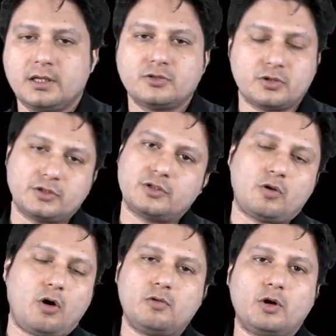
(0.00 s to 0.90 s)
So this is
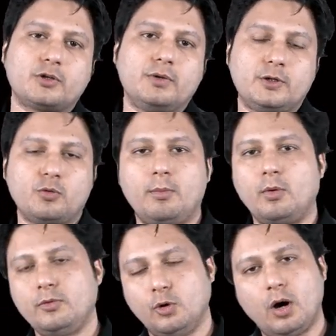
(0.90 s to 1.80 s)
all what you need to
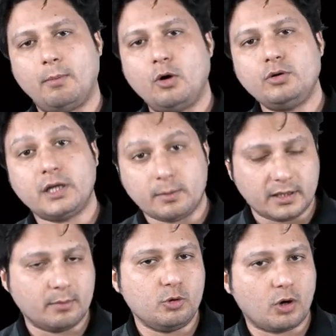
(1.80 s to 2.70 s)
know about
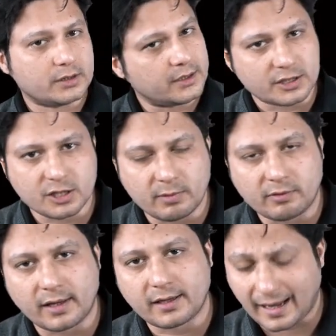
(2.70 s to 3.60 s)
TBW or the tension bend wiring.